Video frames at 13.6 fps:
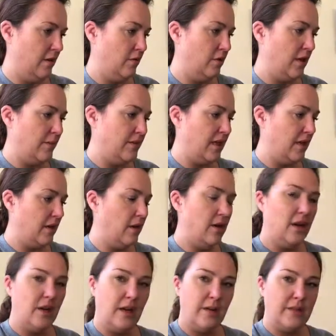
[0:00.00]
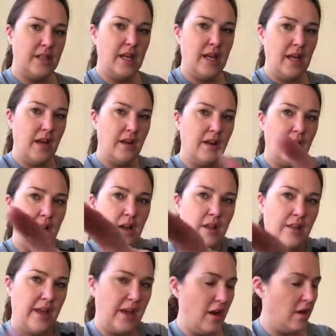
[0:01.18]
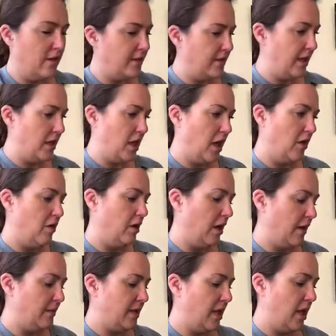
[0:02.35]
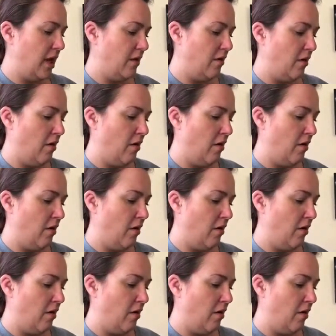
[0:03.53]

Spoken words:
Come and say hello. Hello. They can't see you. Come and say hello.